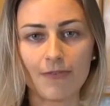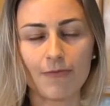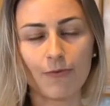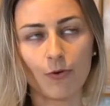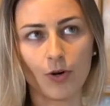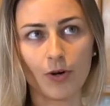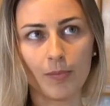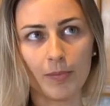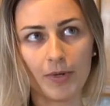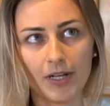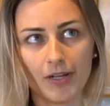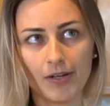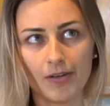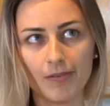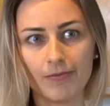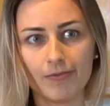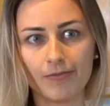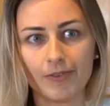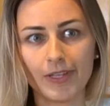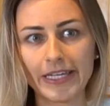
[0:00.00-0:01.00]
form
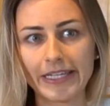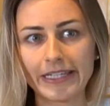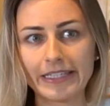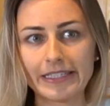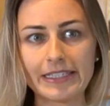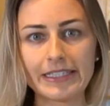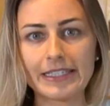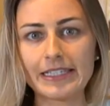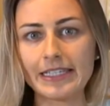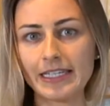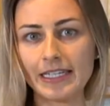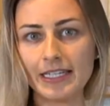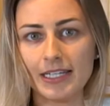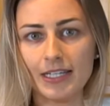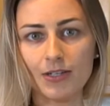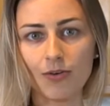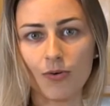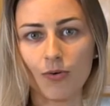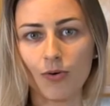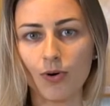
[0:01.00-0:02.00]
of like
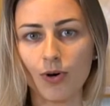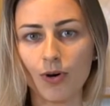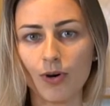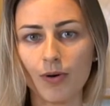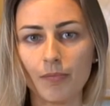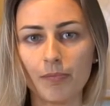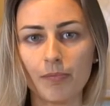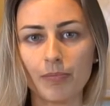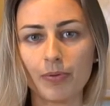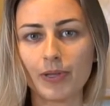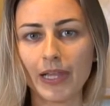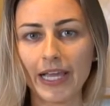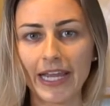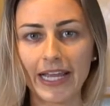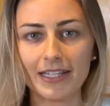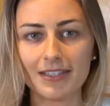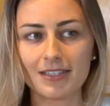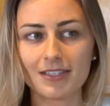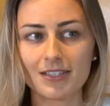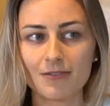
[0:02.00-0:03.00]
seed or
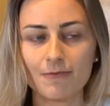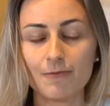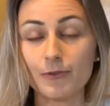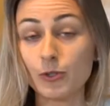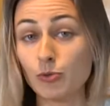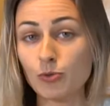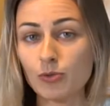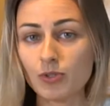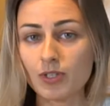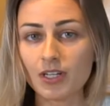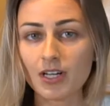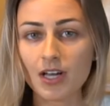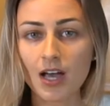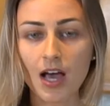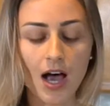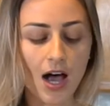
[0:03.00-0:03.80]
plant food.